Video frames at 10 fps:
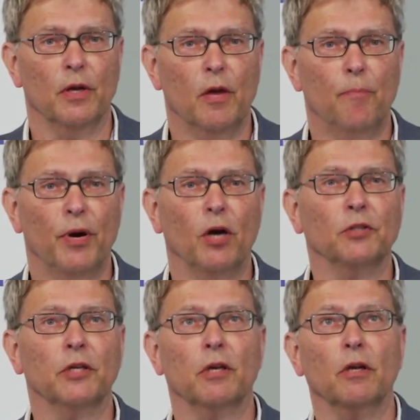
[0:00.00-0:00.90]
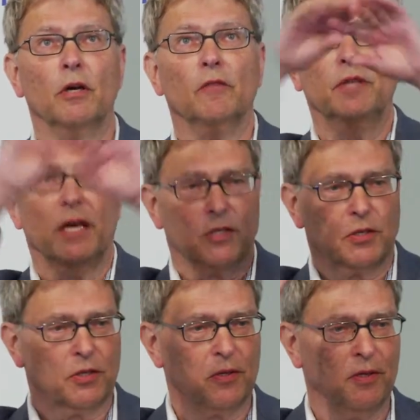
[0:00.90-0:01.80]
a particle of
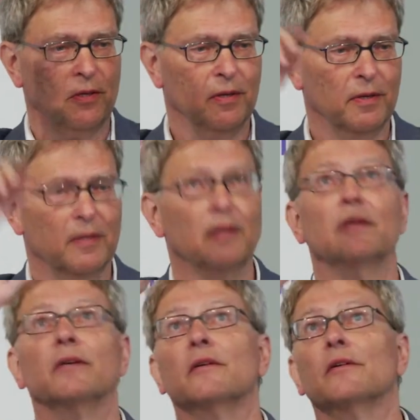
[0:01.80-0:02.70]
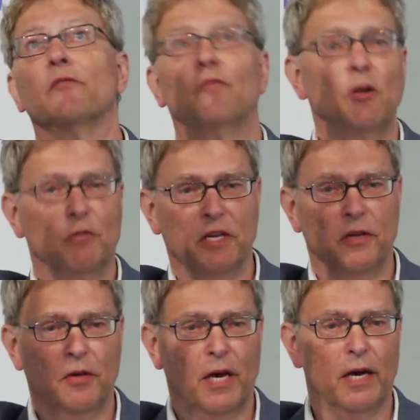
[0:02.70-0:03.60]
dust floating
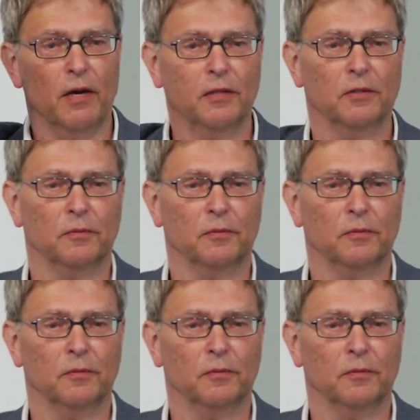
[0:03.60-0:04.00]
in the air.